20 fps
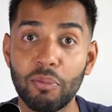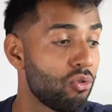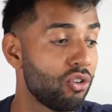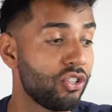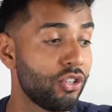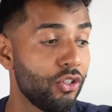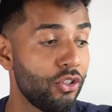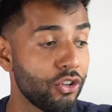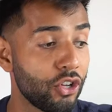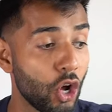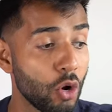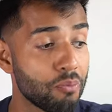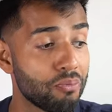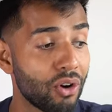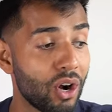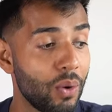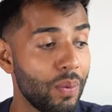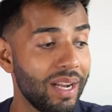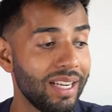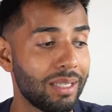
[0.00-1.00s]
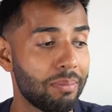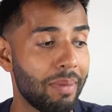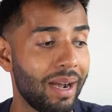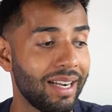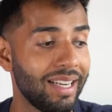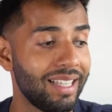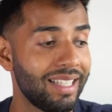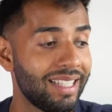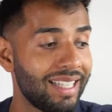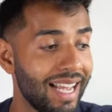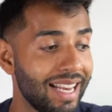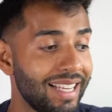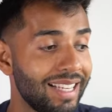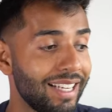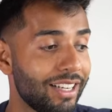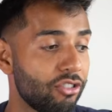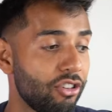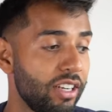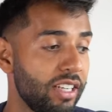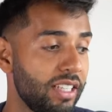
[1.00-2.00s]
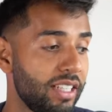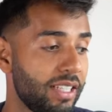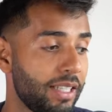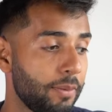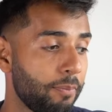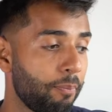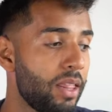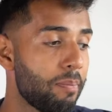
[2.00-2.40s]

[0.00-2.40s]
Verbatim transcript: whereas on the GoPro it's -10 degrees.